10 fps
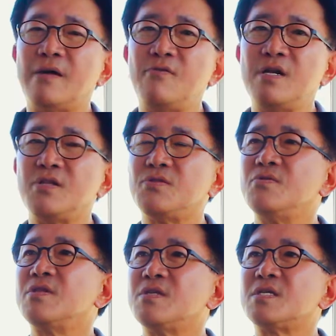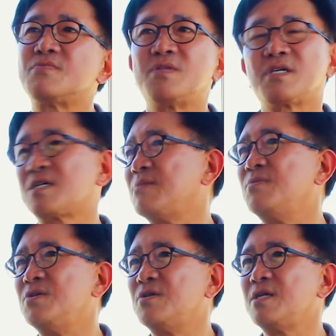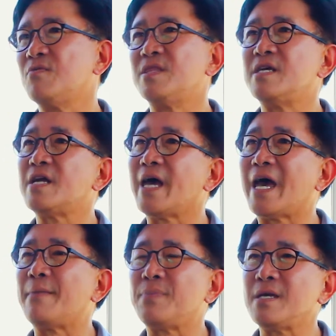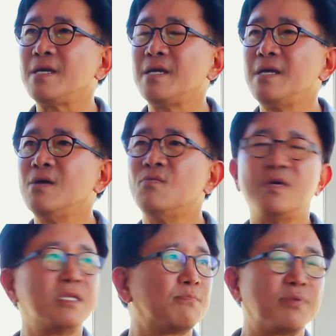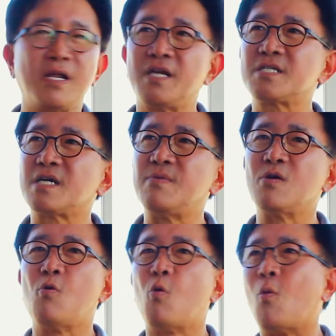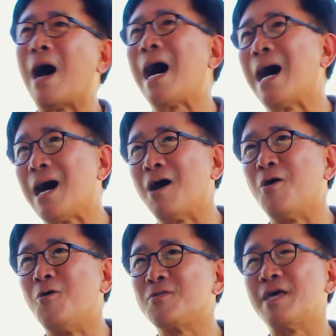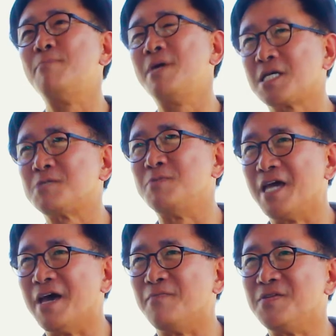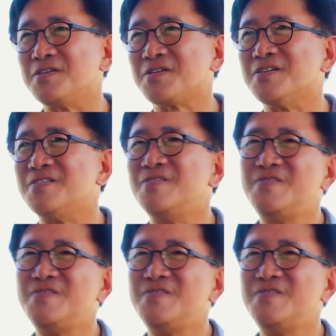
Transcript: I'm really doing this for the community. When they're happy, when the players come in, wow, that makes me happy. So.